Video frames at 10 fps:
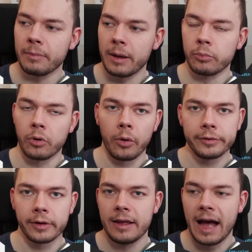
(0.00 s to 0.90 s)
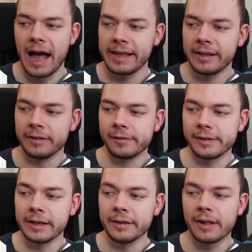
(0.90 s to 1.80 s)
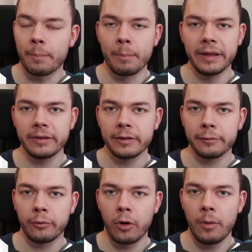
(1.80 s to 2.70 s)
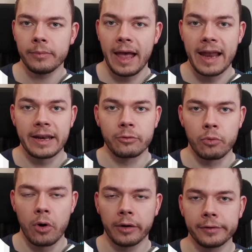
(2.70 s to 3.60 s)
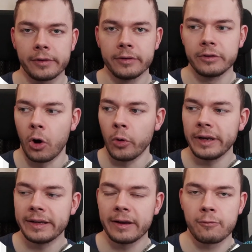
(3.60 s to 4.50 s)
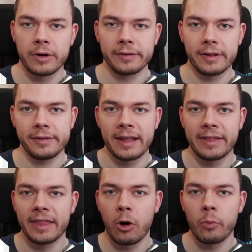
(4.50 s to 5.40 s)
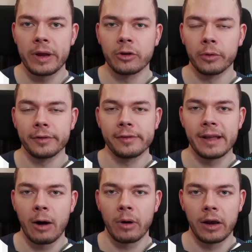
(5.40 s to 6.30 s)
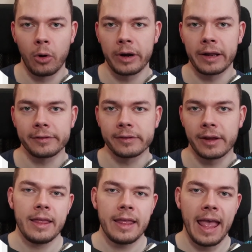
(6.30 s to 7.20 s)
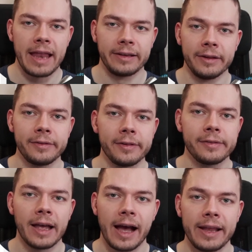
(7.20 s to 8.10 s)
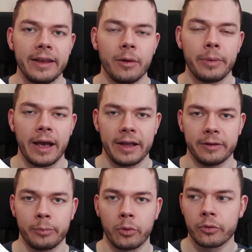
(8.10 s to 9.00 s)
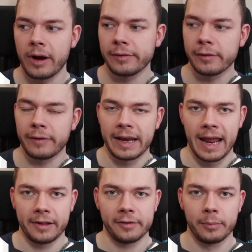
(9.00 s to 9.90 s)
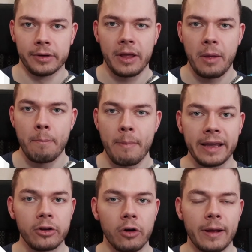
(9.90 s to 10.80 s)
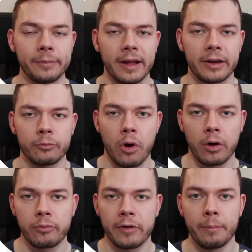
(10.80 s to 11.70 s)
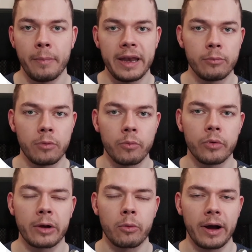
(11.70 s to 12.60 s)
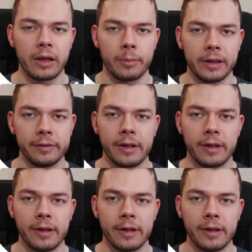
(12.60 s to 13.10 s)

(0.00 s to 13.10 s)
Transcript: browser, I can still submit the form and it works. The only difference is that now we don't see our loading state. And this is the idea behind progressive enhancement. Make your website work with minimum requirements,